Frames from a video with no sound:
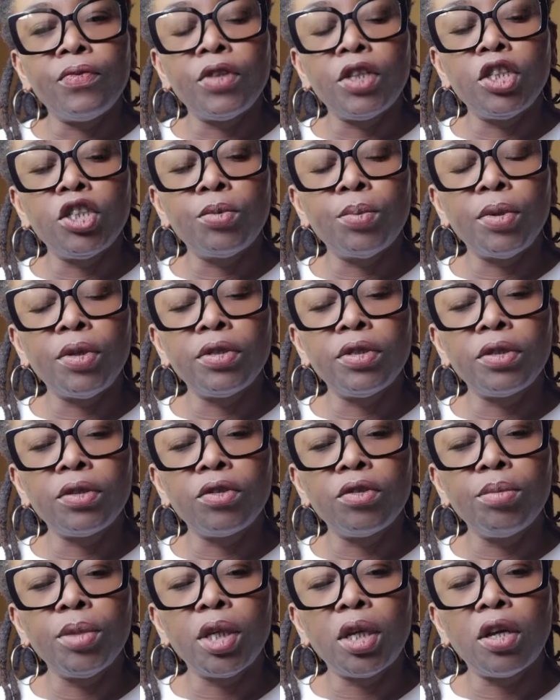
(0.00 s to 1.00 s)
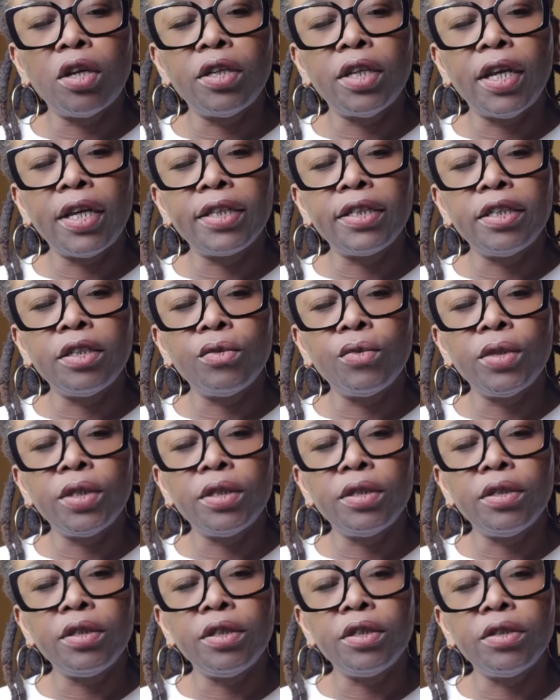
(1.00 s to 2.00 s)
This person could be connecting with,
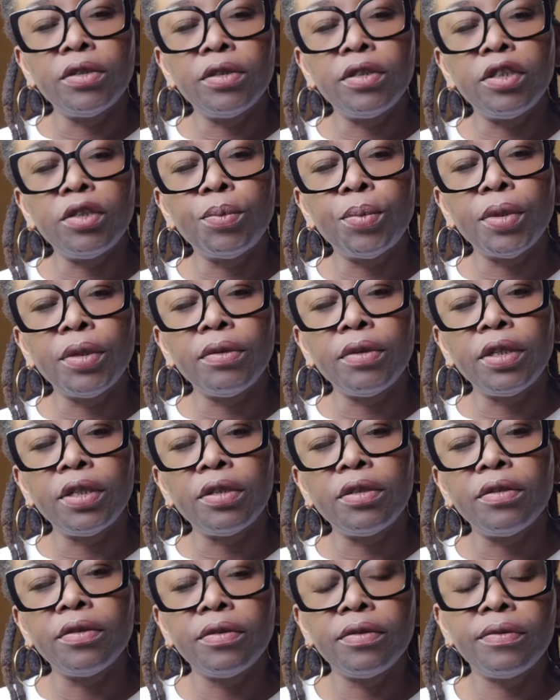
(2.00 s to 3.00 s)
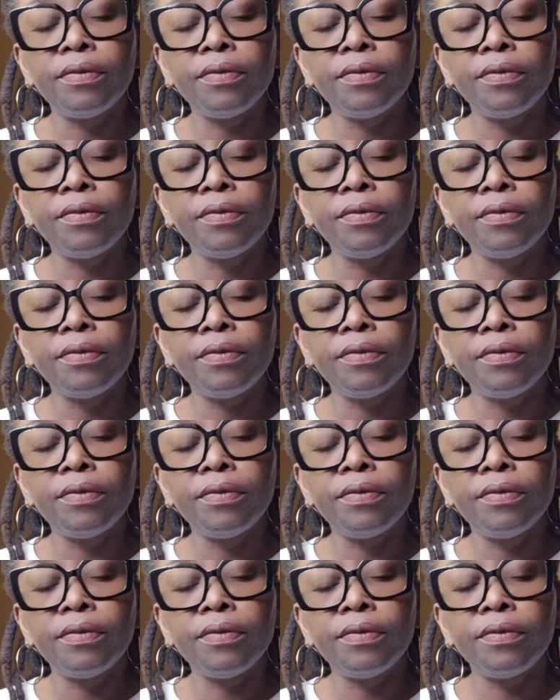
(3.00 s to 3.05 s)
you know, spirit.